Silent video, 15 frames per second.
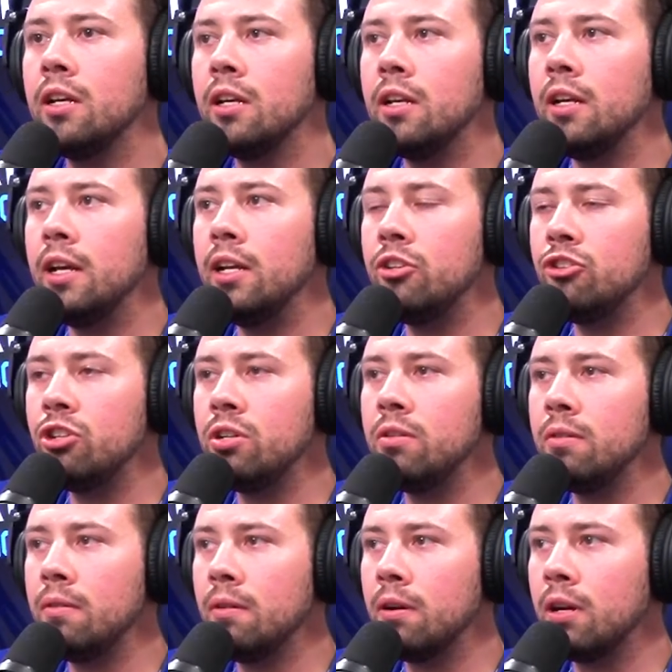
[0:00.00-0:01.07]
It should
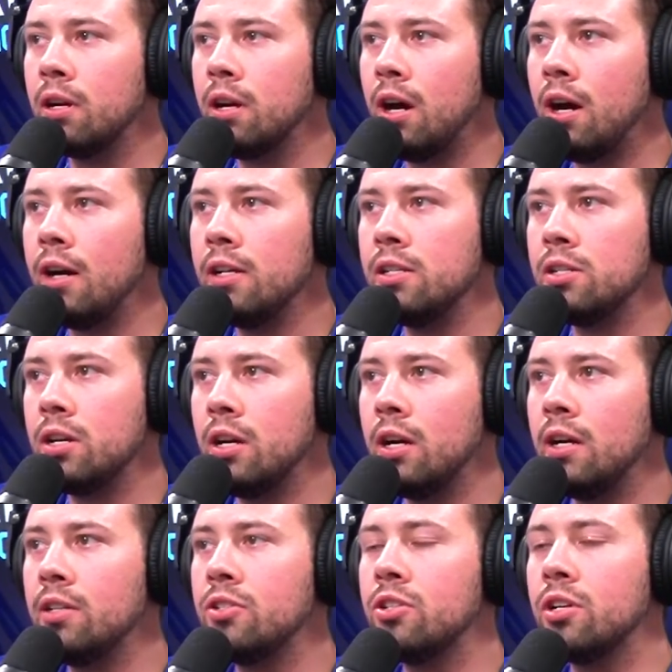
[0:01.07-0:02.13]
cause
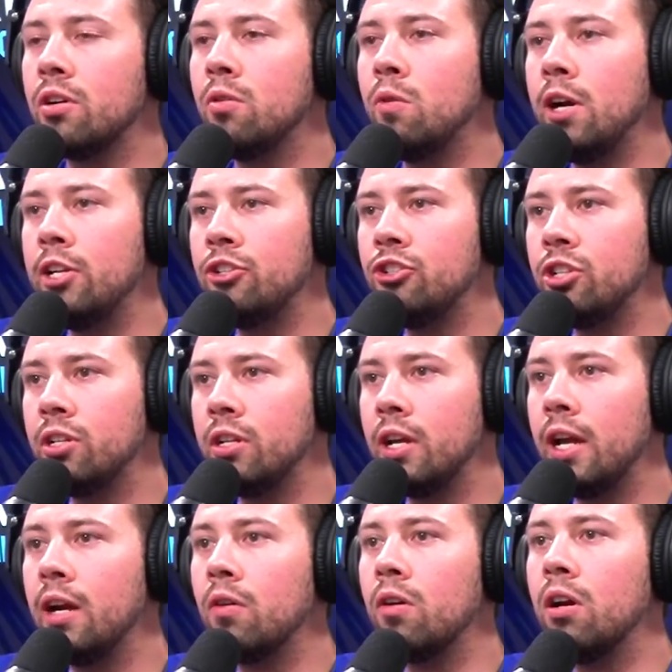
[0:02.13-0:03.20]
us to question
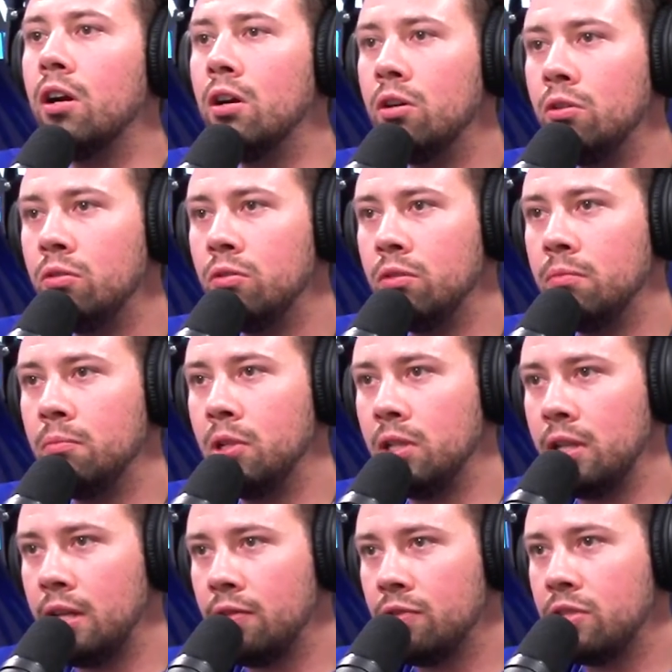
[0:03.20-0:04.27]
our own
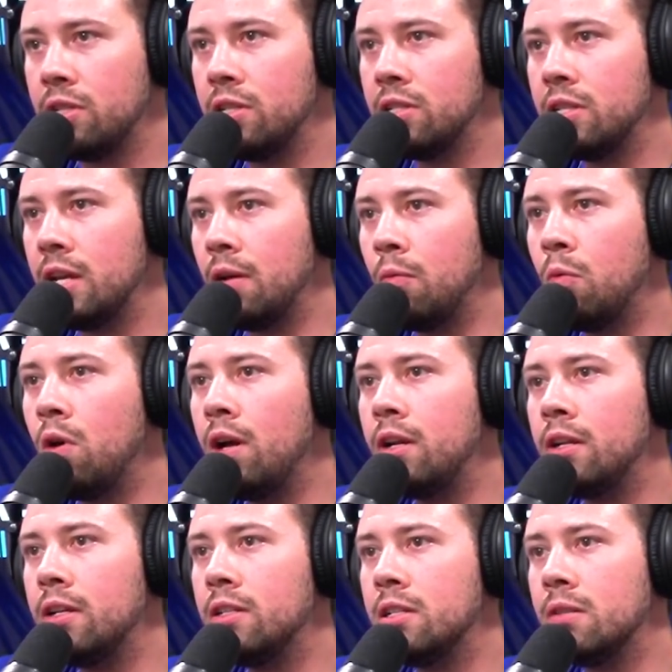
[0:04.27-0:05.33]
beliefs and say, what
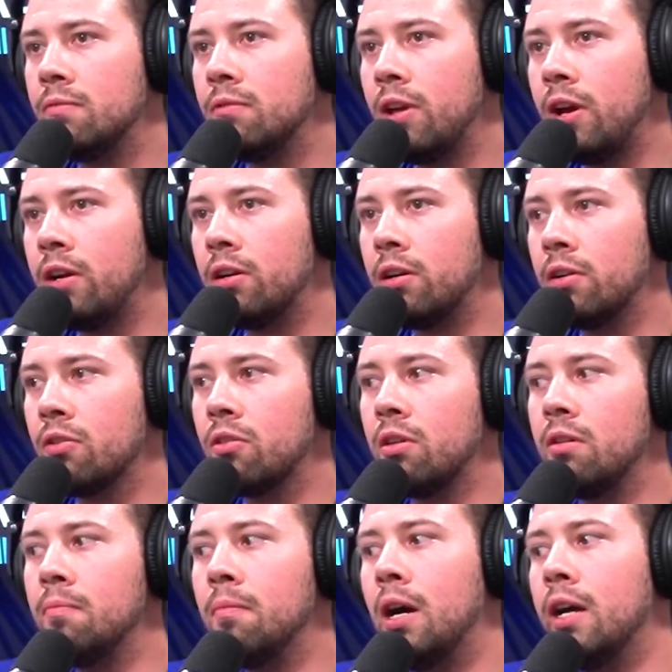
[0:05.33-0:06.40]
is the flat earth
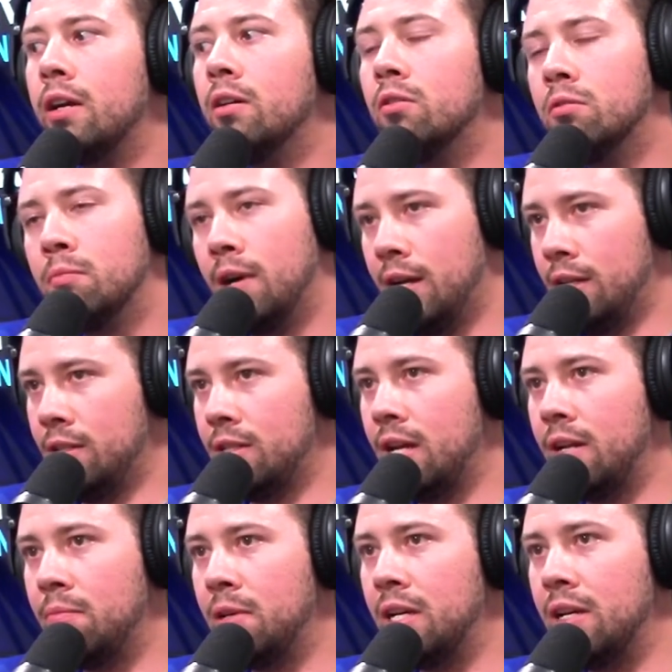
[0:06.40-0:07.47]
in my own mindset?
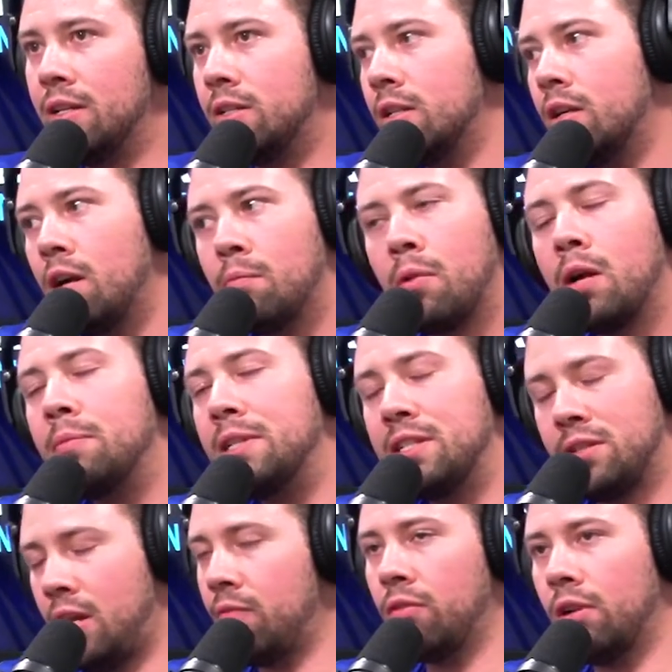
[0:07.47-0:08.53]
Because there are probably
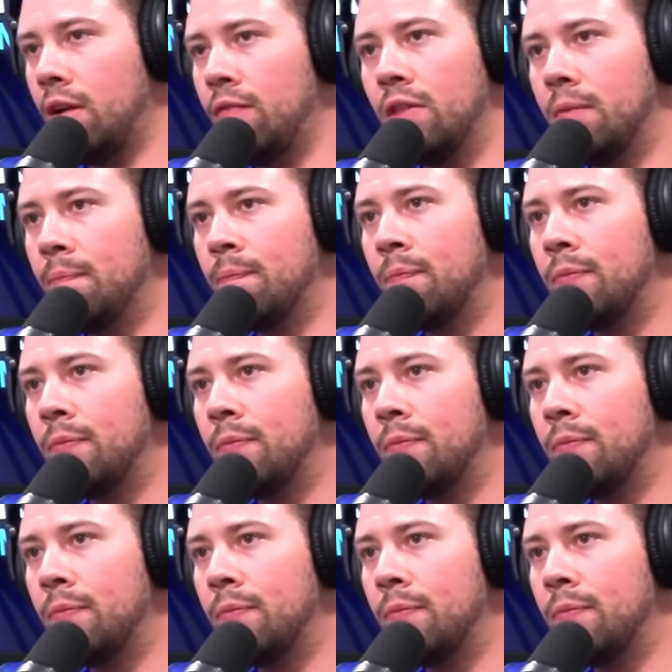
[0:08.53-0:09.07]
several of them.